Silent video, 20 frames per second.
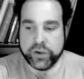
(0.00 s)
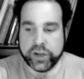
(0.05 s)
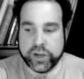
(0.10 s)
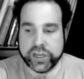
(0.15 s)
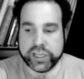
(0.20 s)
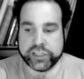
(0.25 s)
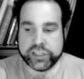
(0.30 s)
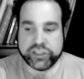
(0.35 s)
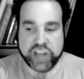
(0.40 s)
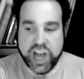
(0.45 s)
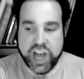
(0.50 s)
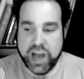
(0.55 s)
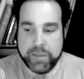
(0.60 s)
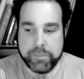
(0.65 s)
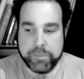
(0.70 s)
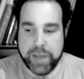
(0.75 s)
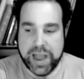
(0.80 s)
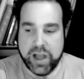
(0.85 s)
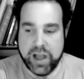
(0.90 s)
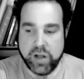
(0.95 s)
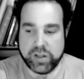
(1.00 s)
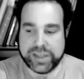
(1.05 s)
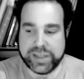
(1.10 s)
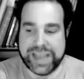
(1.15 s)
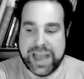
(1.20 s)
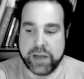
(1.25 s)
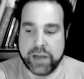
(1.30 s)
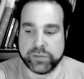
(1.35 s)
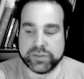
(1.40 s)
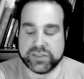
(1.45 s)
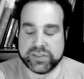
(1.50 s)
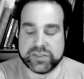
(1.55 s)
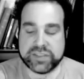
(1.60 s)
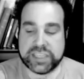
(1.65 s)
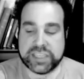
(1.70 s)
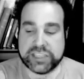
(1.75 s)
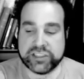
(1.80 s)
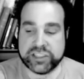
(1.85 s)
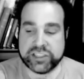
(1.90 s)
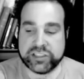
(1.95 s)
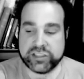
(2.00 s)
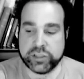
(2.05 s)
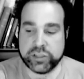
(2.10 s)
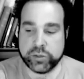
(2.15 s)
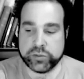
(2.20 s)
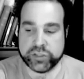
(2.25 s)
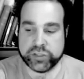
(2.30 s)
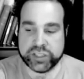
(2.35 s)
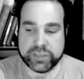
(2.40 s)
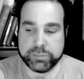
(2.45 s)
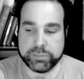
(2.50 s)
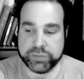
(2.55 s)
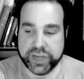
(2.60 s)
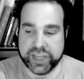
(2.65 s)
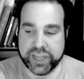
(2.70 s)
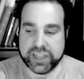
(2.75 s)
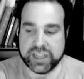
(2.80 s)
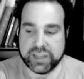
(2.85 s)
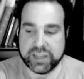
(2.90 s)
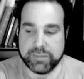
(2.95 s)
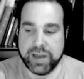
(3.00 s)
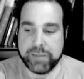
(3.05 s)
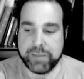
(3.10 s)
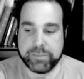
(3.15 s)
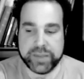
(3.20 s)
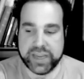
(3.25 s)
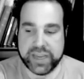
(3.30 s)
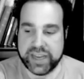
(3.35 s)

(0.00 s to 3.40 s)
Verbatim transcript: good job by all accounts teaching children bringing them up